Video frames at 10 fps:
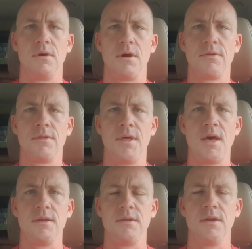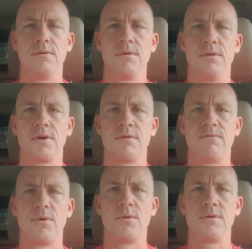other than that, you know, looking
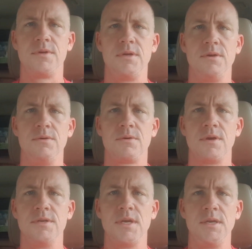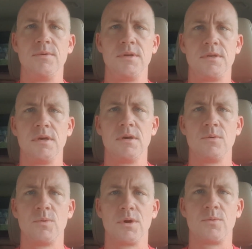forward to continuing
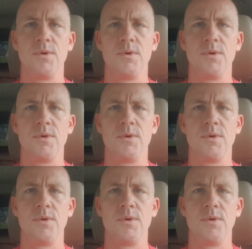to work